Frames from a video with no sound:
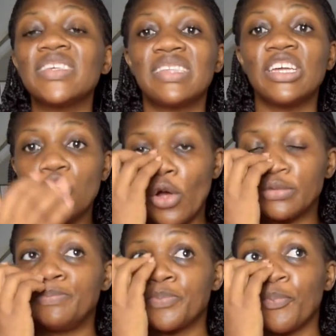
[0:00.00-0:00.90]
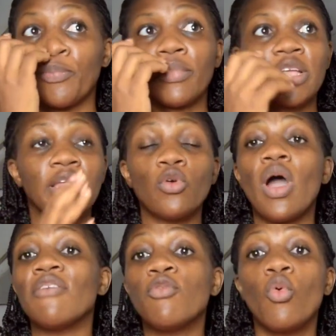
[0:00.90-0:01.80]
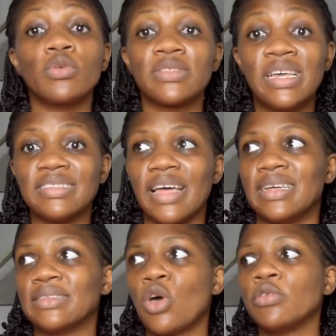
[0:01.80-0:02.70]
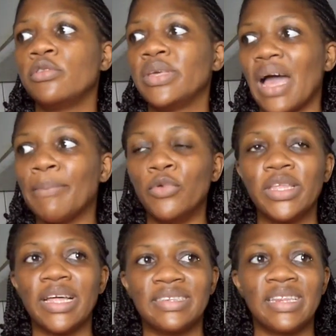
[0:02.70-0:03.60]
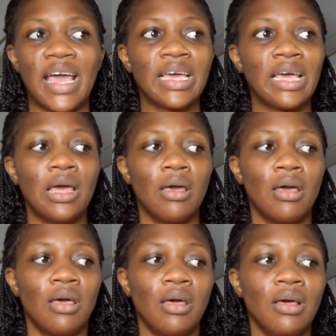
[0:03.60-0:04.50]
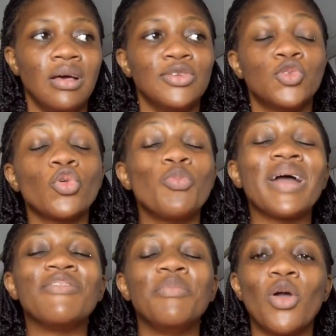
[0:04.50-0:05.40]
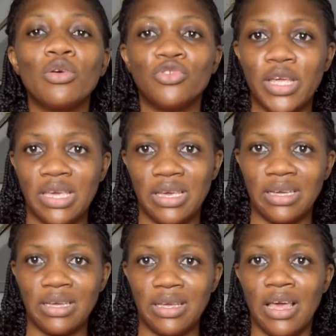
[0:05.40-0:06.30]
station, they don't have things like that. So I'm looking at it like, so you are giving me 100K.